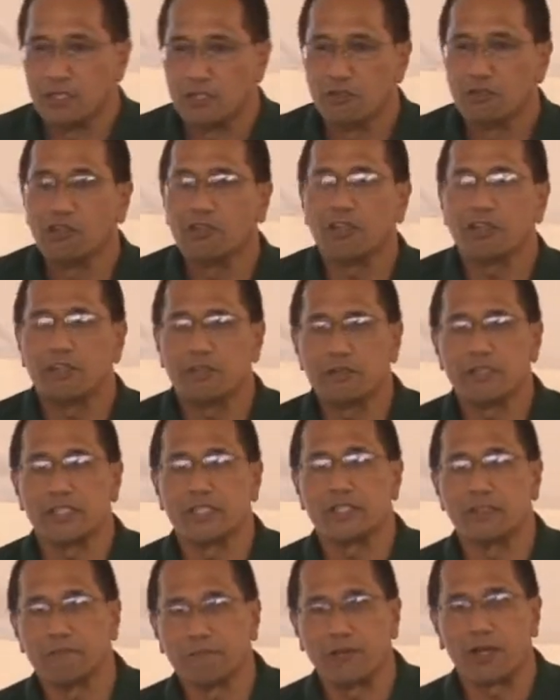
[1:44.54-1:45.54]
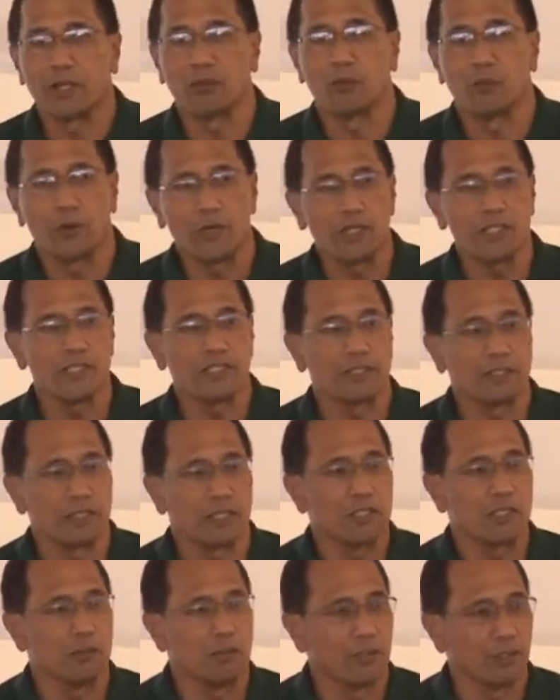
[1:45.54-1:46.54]
You clearly define what is it
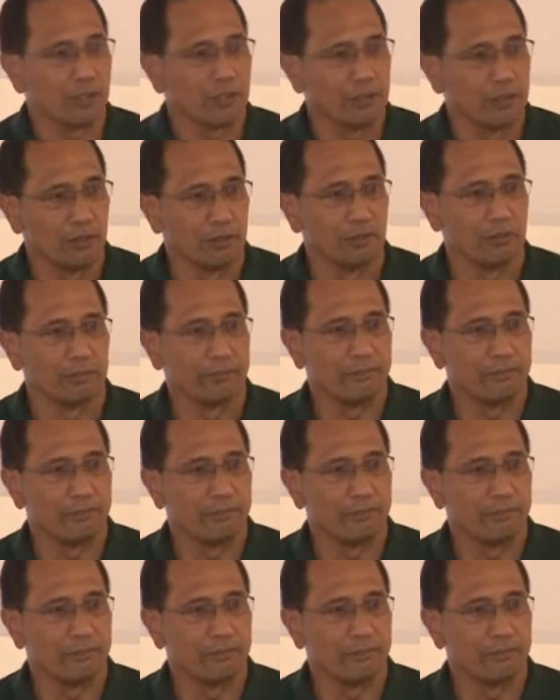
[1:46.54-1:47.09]
that you want to do.